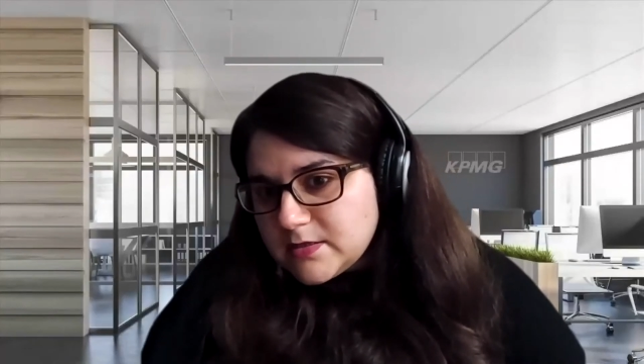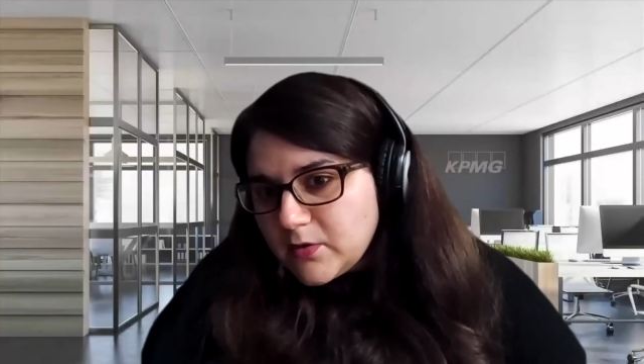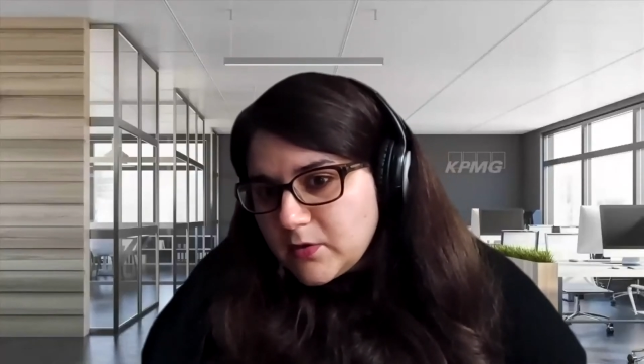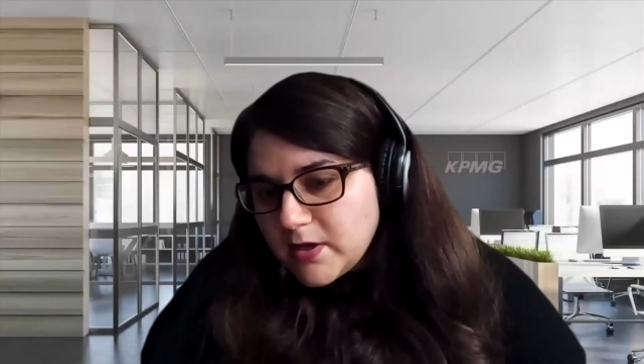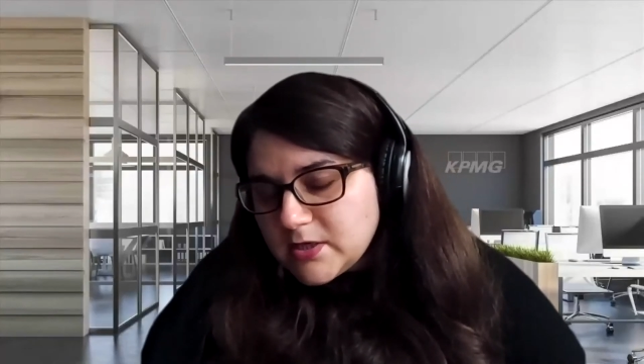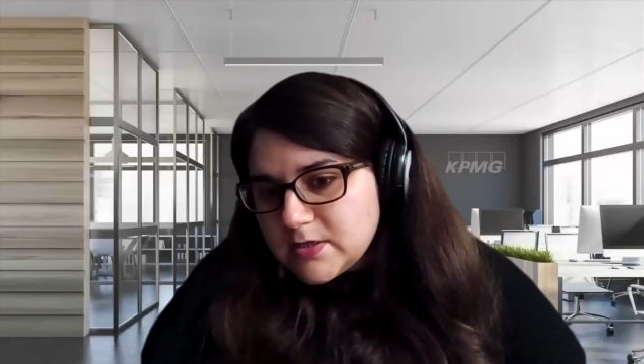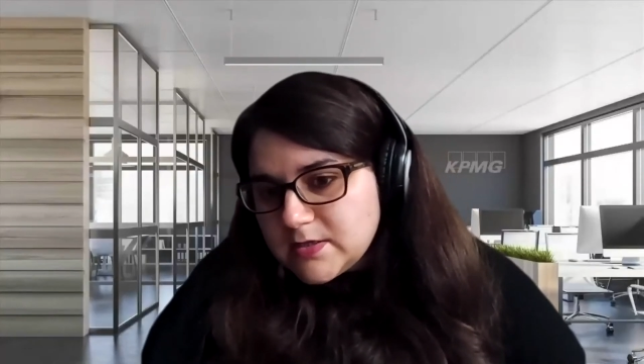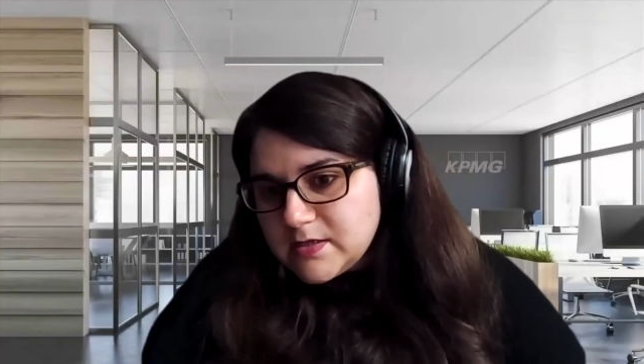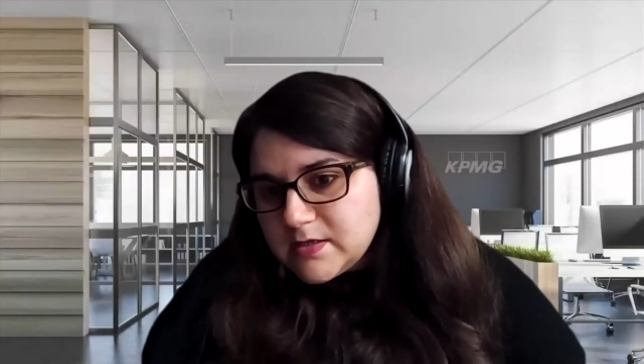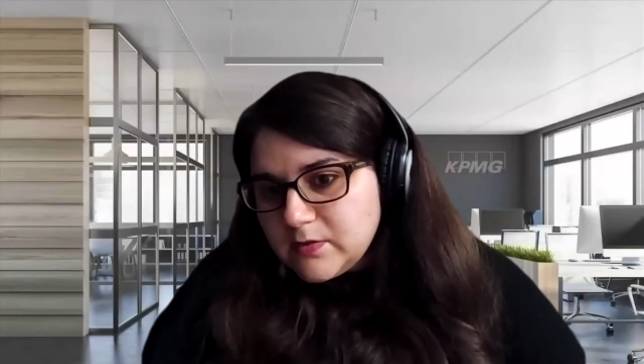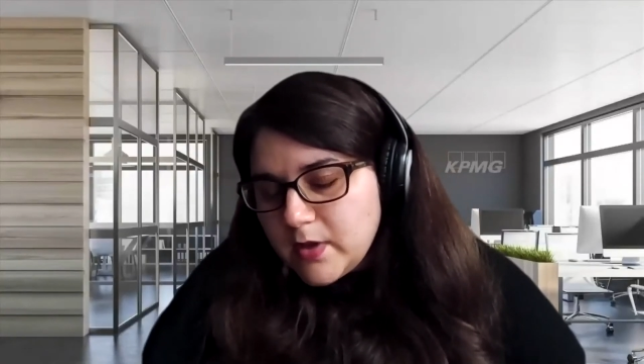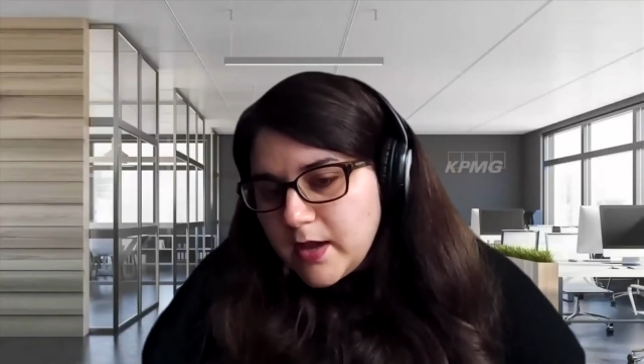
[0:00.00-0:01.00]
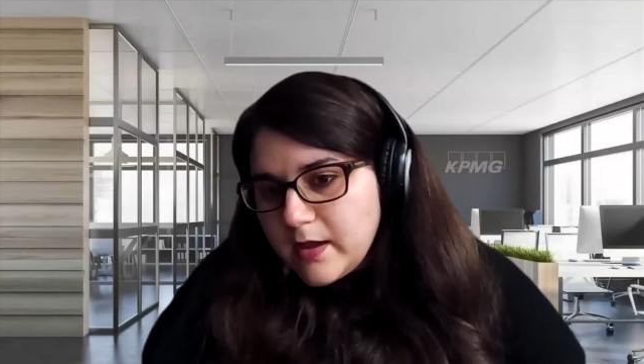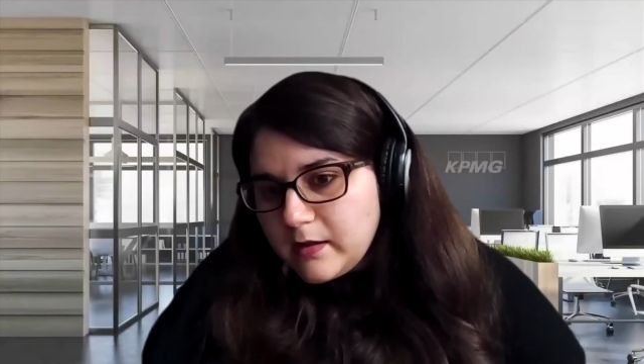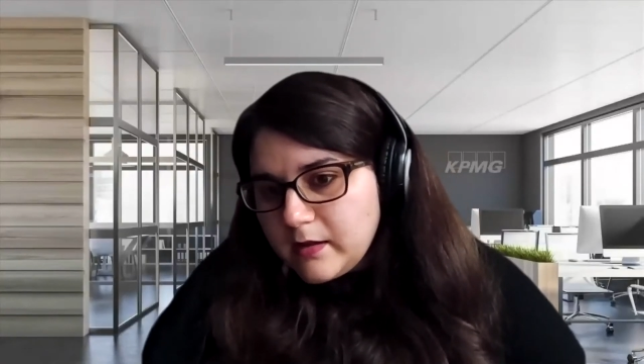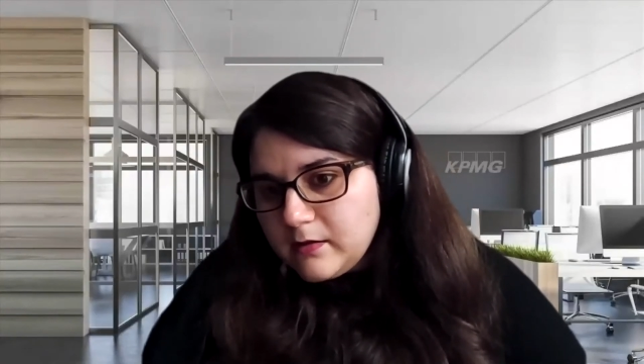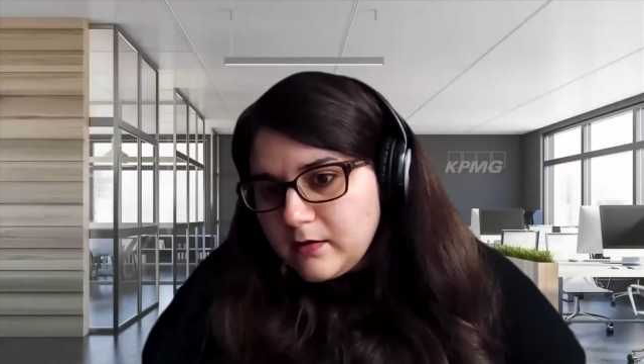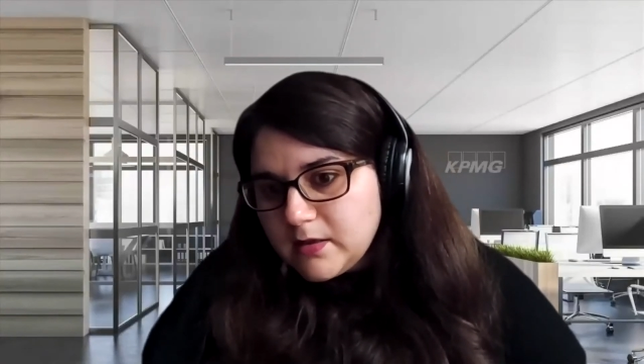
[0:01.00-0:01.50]
the questions that we
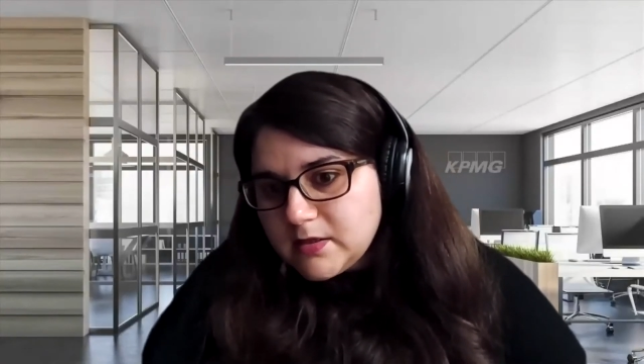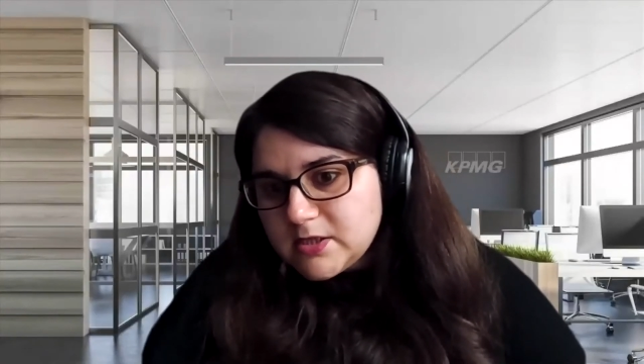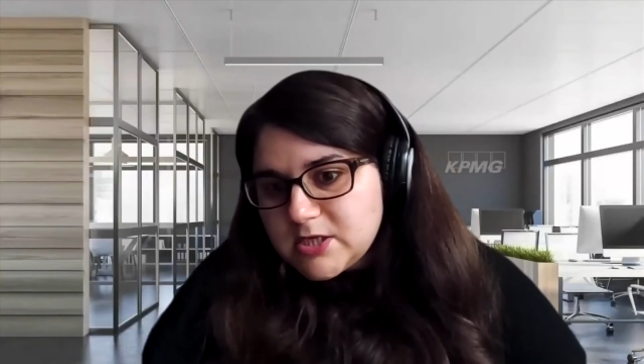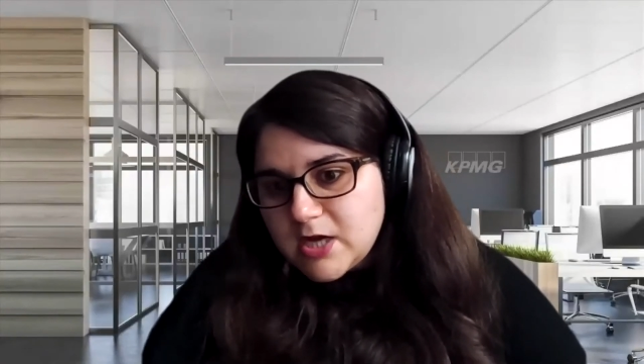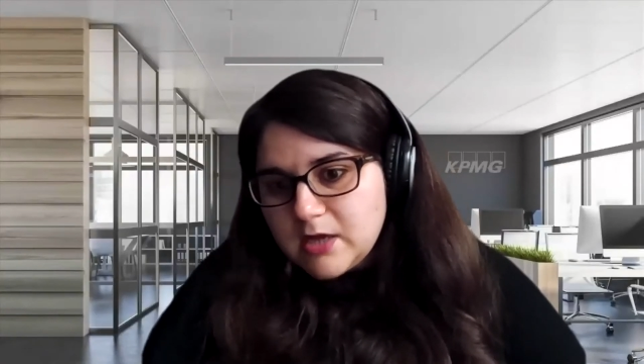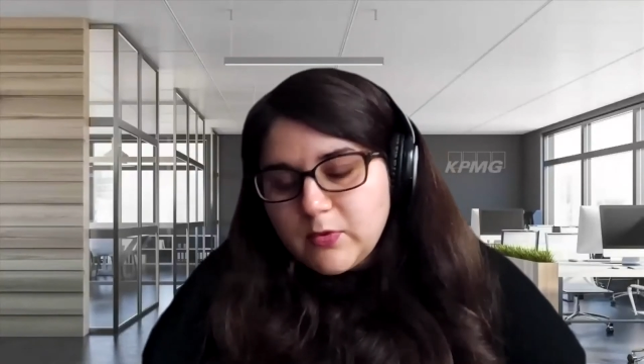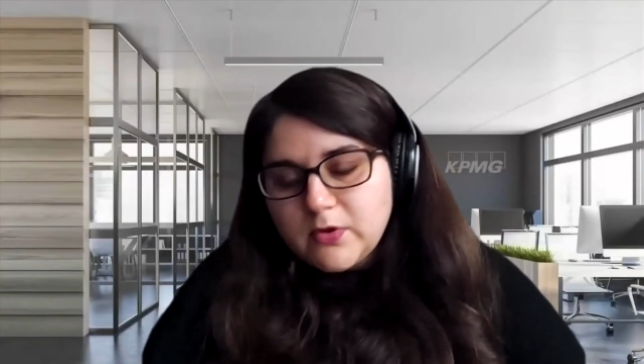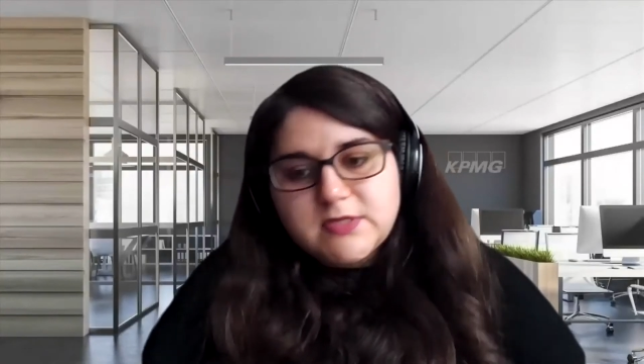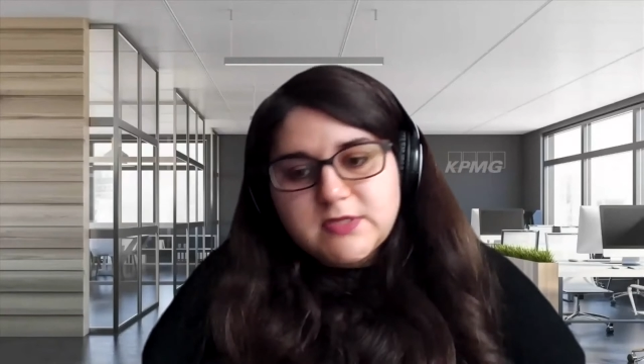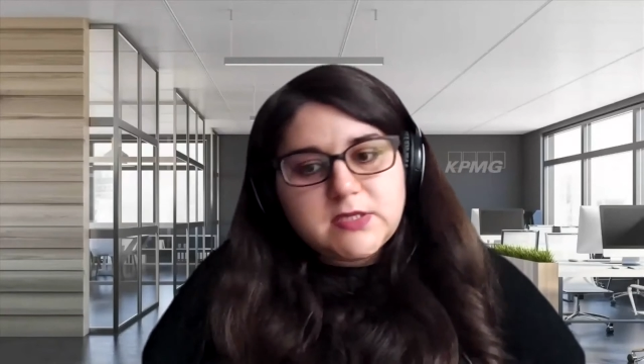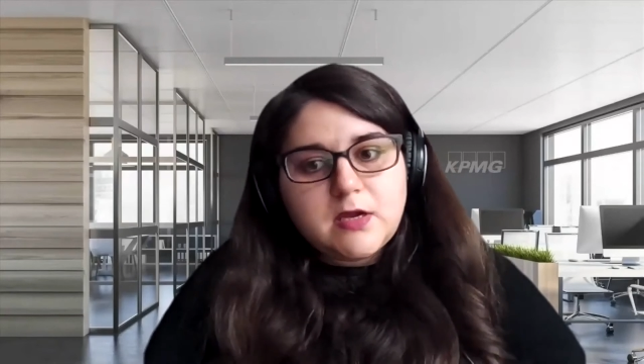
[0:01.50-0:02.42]
had in the chat box.